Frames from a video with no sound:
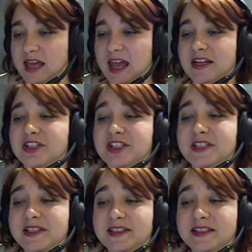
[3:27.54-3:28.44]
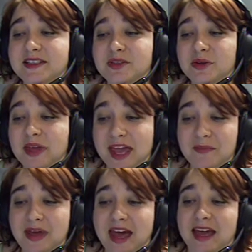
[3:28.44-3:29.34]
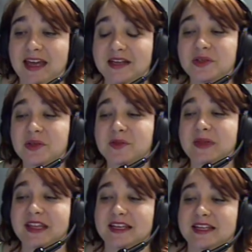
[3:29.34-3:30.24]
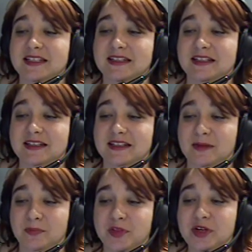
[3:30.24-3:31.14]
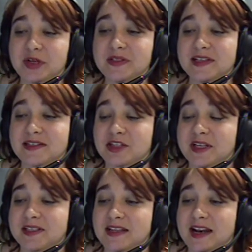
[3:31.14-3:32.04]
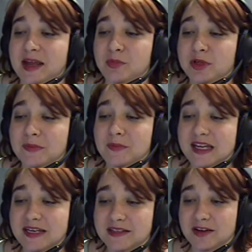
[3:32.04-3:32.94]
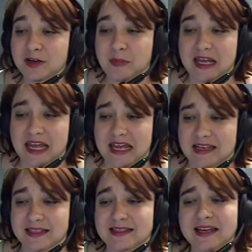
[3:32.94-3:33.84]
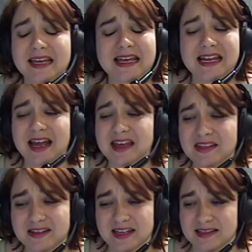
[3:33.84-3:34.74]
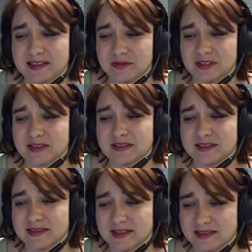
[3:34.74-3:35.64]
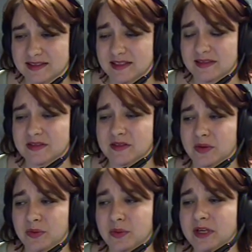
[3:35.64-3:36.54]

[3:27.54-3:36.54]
And she came back and told me that the nurse had suggested that I put meat on my hands. I thought that sounded disgusting, so,